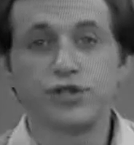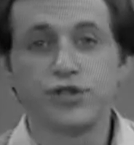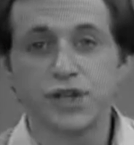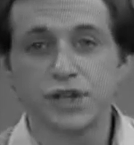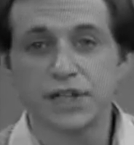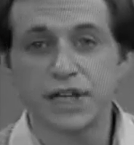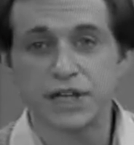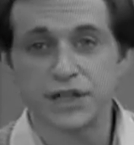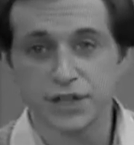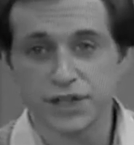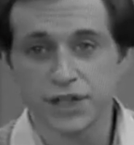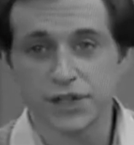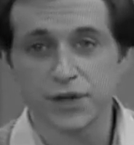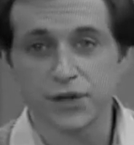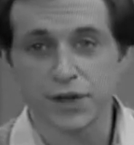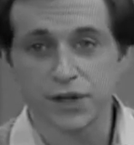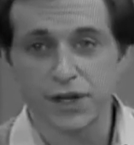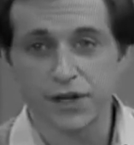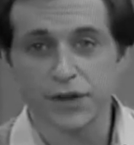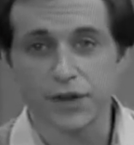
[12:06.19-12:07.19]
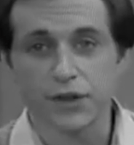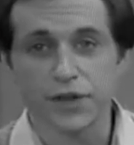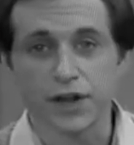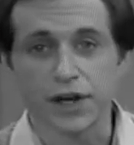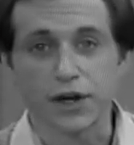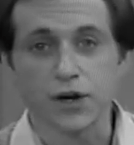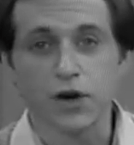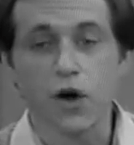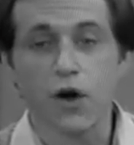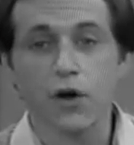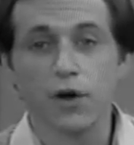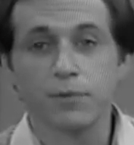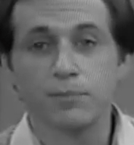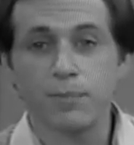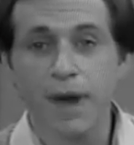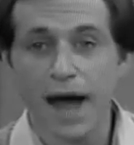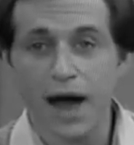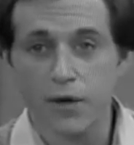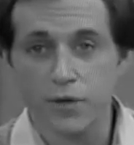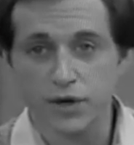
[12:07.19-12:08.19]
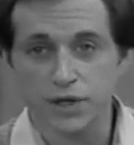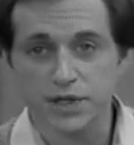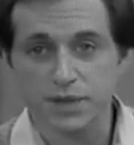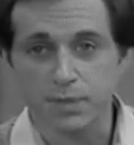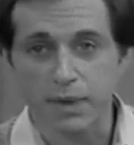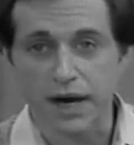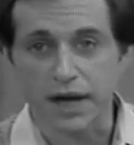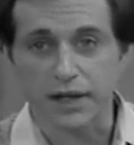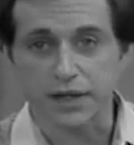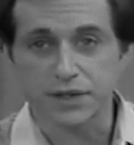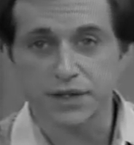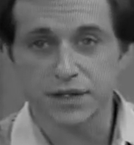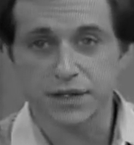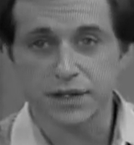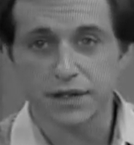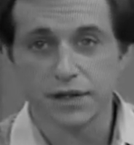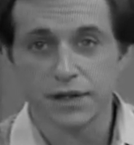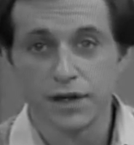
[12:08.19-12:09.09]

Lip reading: should consider another thing called power spikes.